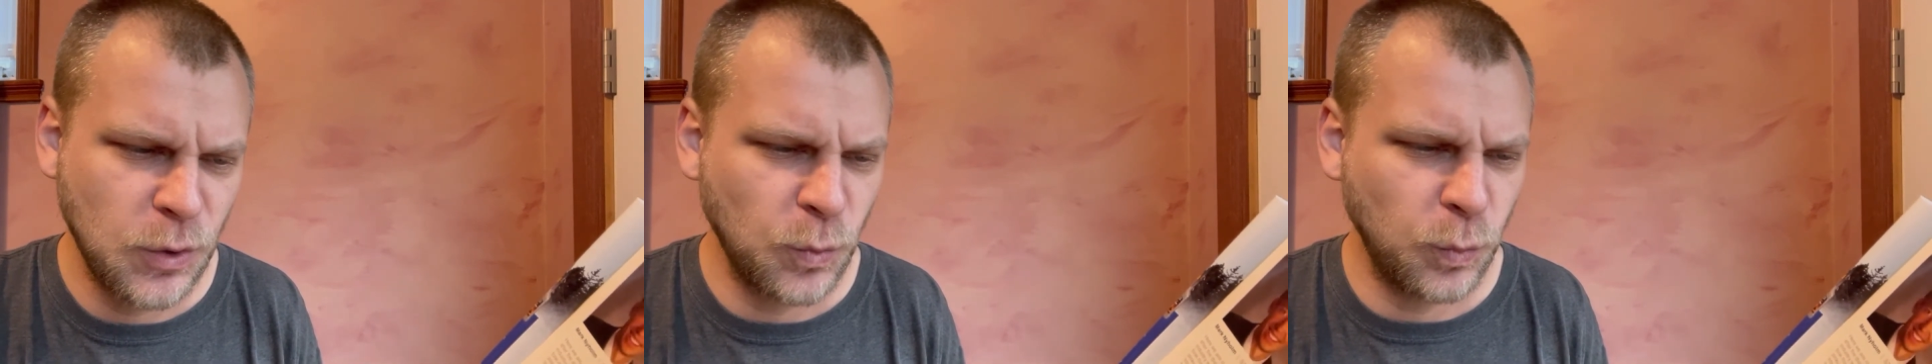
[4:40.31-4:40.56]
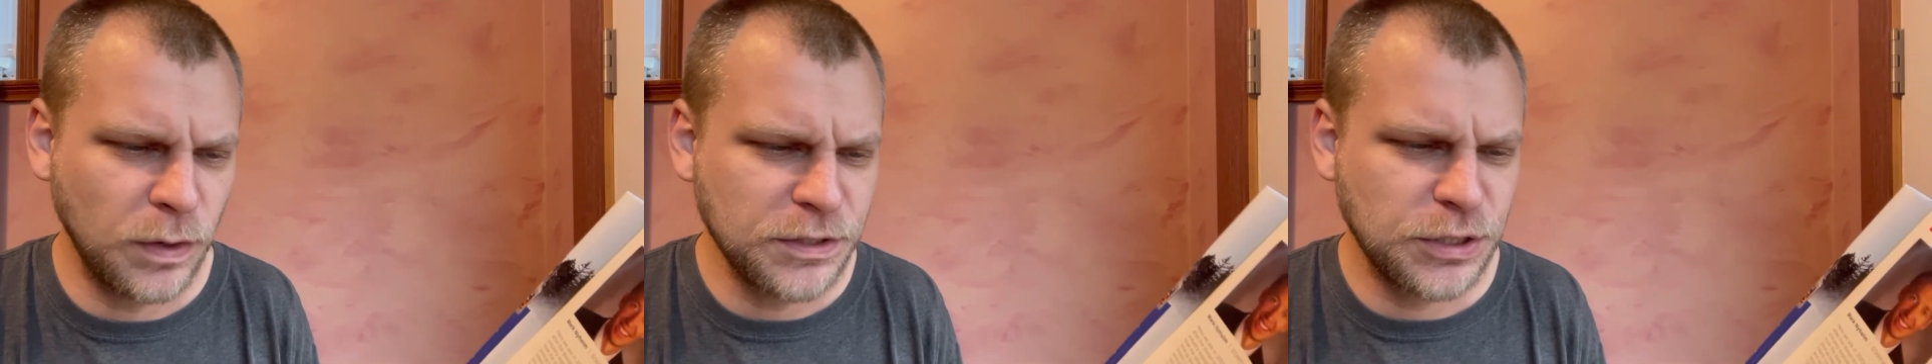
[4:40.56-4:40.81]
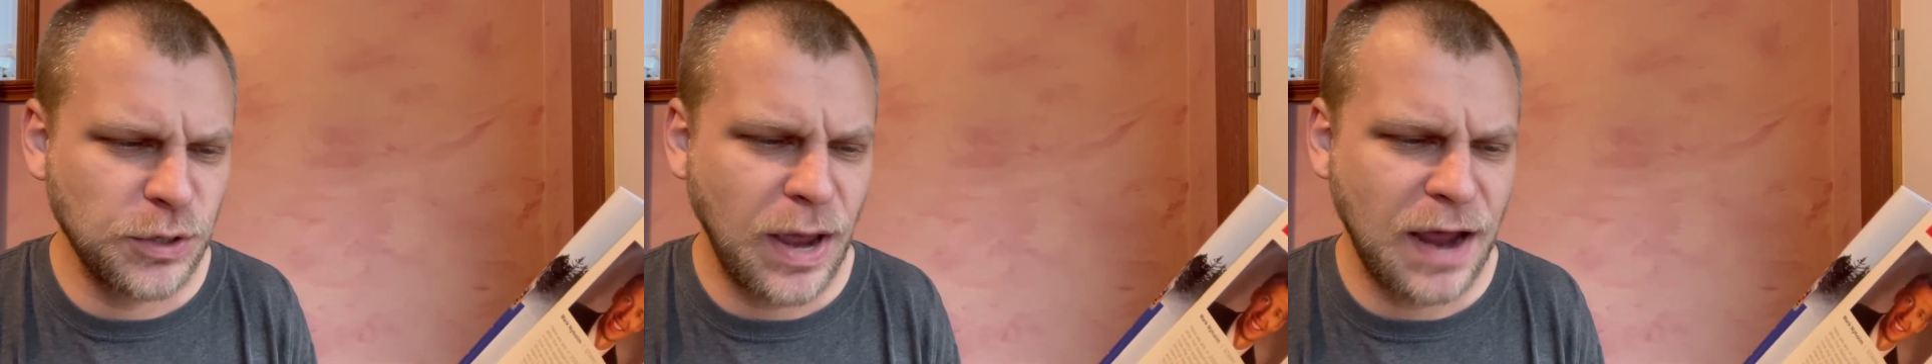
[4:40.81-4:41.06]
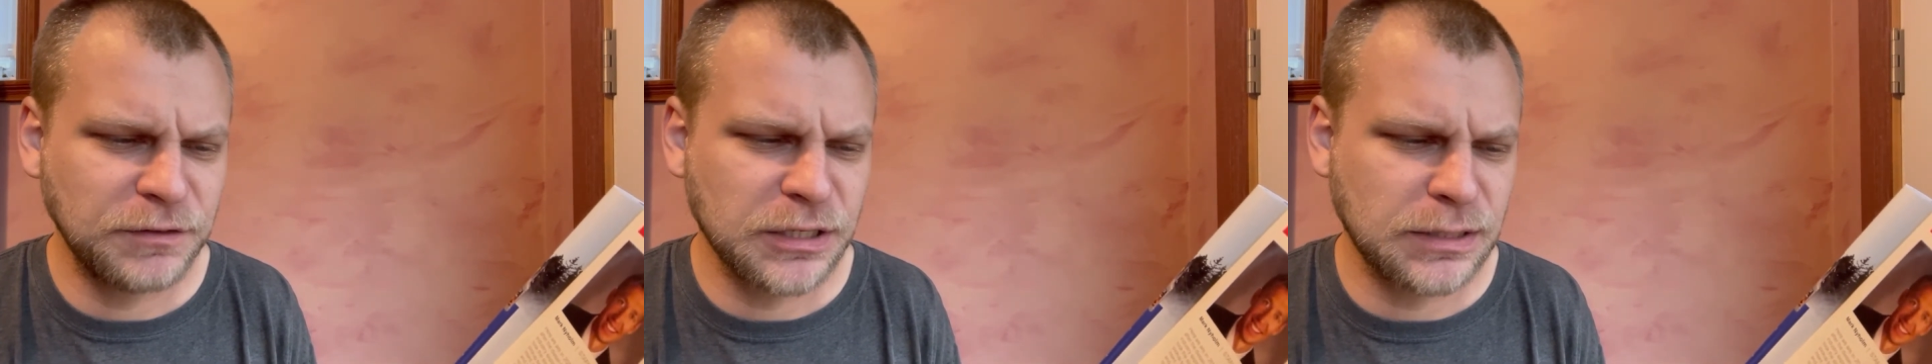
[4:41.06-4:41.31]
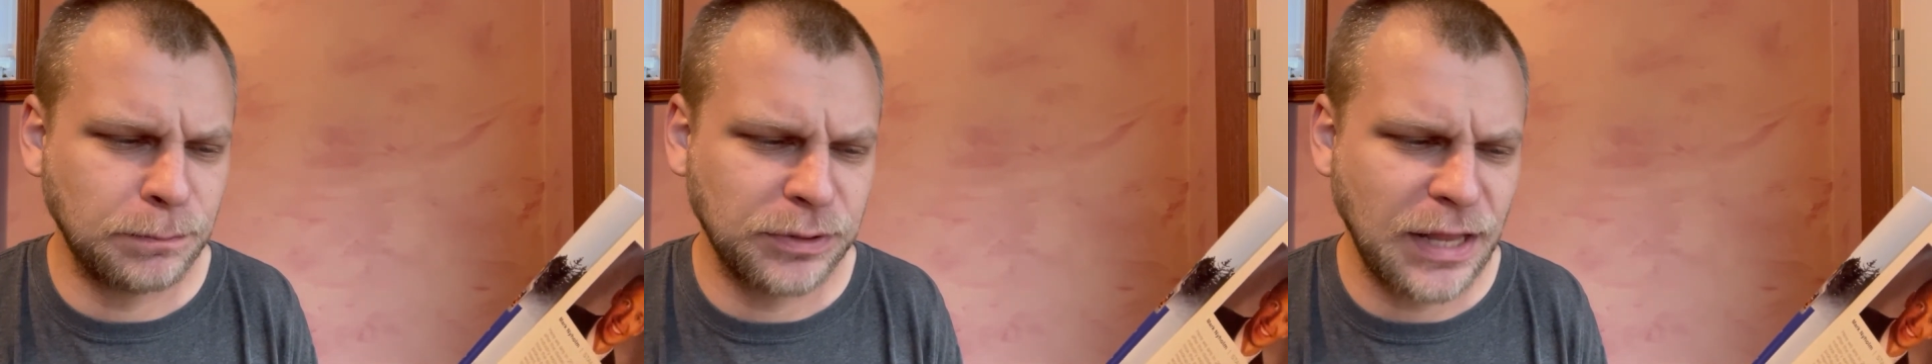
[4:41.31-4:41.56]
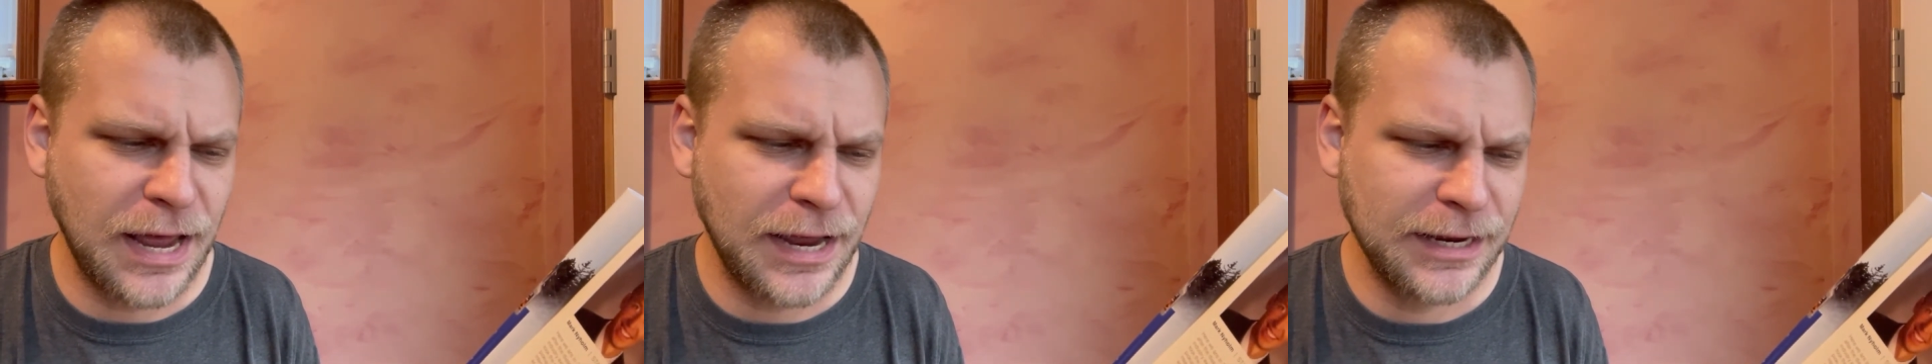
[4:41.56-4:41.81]
Once you have the
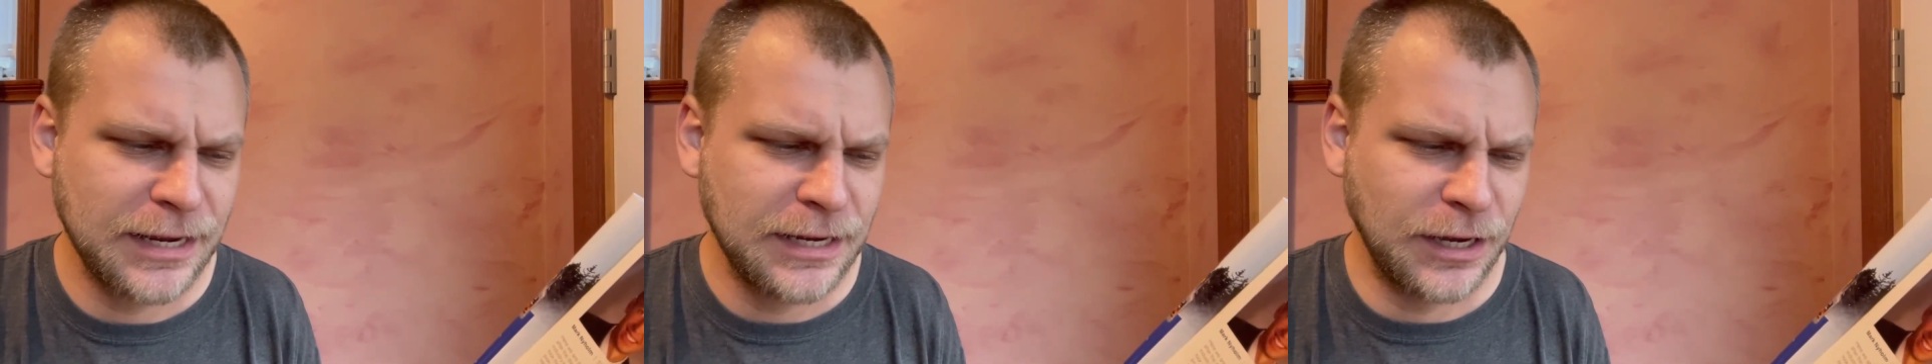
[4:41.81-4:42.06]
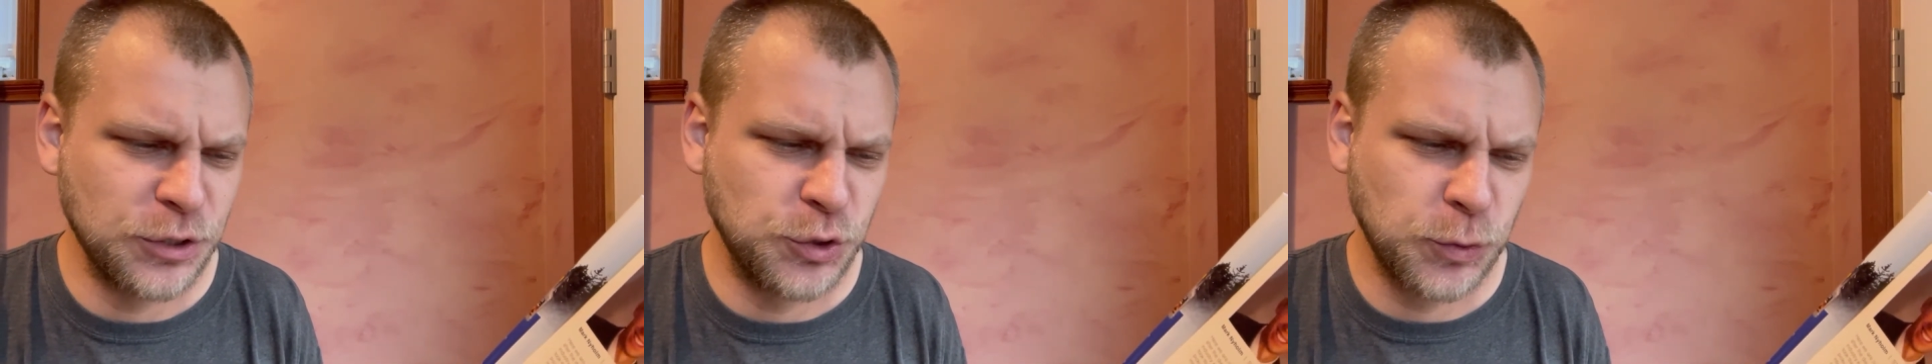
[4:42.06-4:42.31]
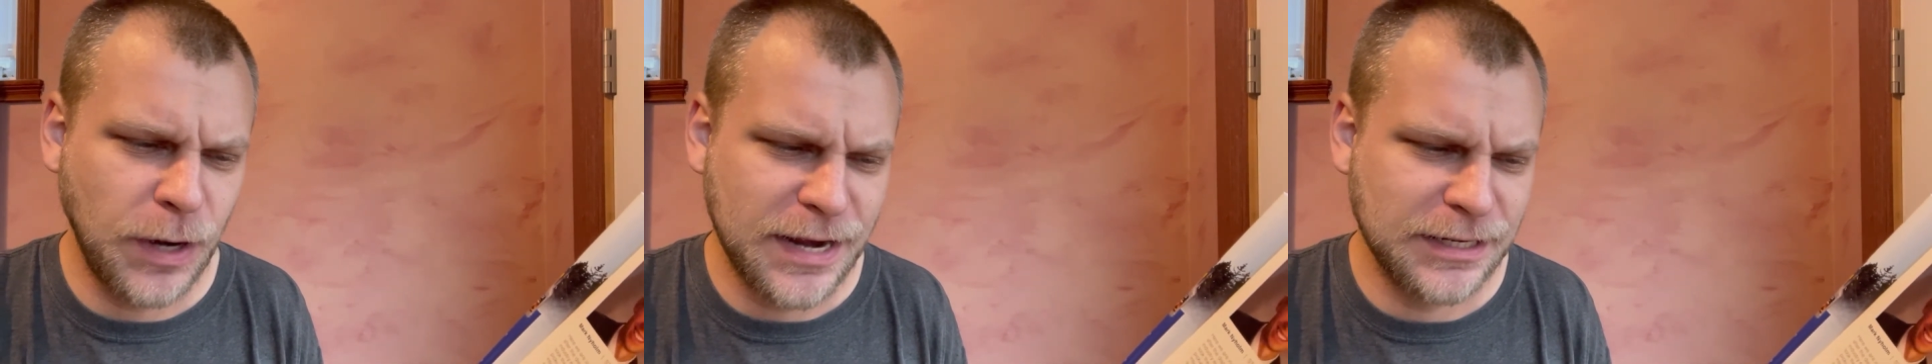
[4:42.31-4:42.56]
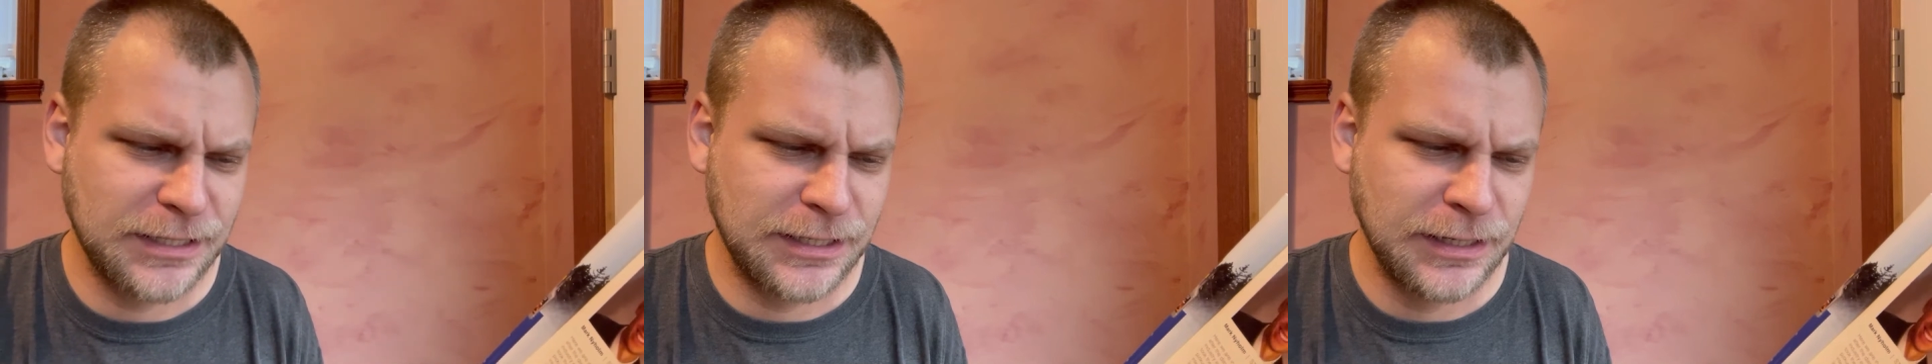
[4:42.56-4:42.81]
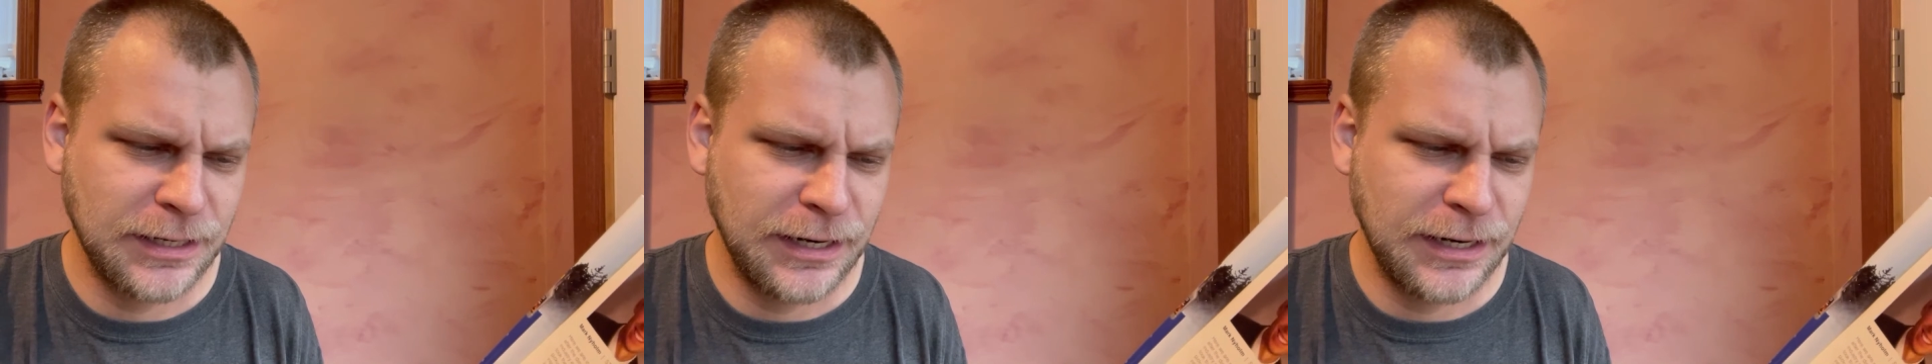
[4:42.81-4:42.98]
supply addressed,